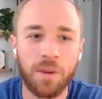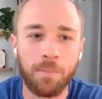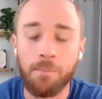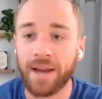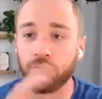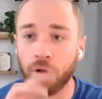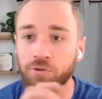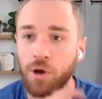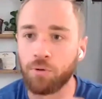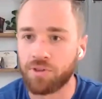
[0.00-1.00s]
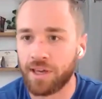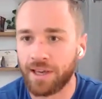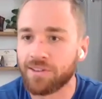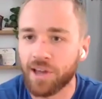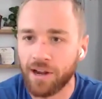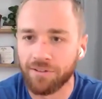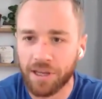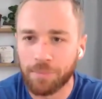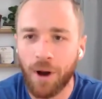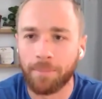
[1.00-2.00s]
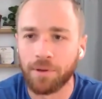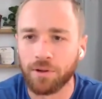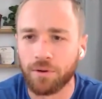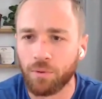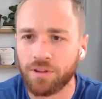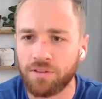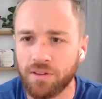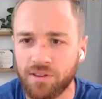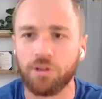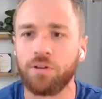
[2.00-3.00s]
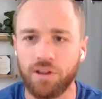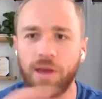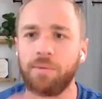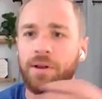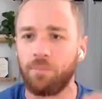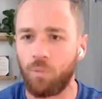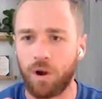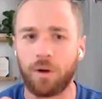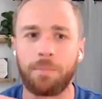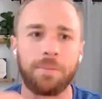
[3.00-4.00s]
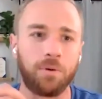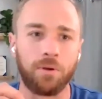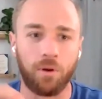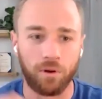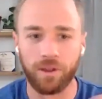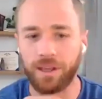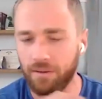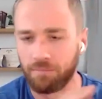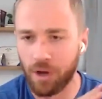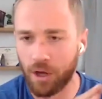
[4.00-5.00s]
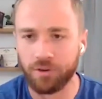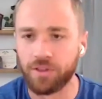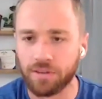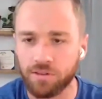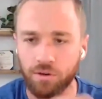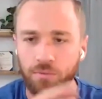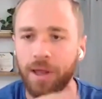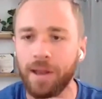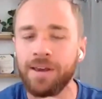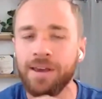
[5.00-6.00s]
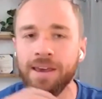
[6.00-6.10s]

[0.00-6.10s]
micro dosing is kind of like popular with psilocybin, where people, or like other things too, but